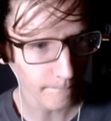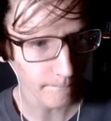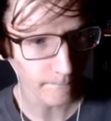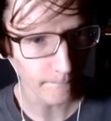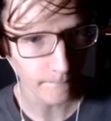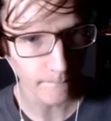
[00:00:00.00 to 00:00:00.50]

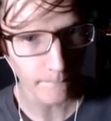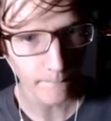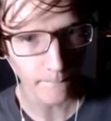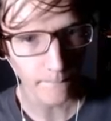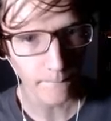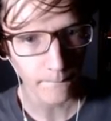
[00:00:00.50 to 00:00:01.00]

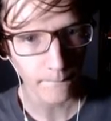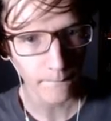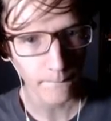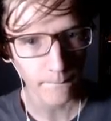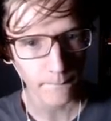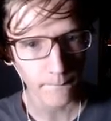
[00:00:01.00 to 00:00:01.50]

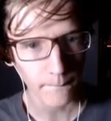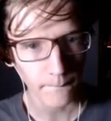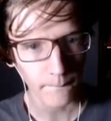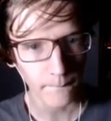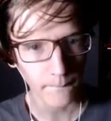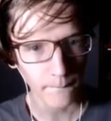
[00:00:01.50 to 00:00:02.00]

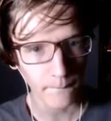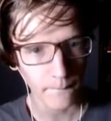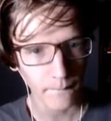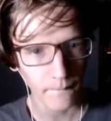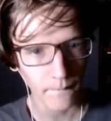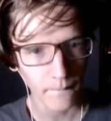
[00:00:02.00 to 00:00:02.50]

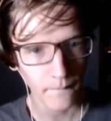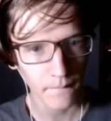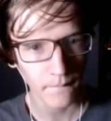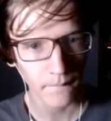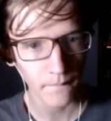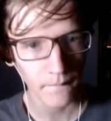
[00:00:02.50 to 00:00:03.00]

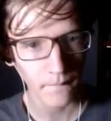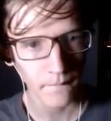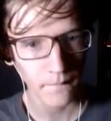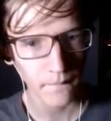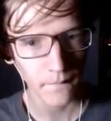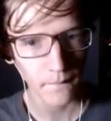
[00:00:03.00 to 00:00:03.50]

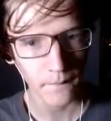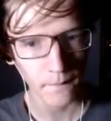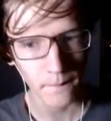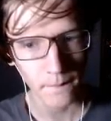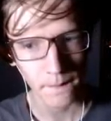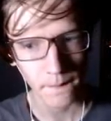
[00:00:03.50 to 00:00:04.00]

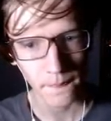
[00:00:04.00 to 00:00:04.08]
(silence)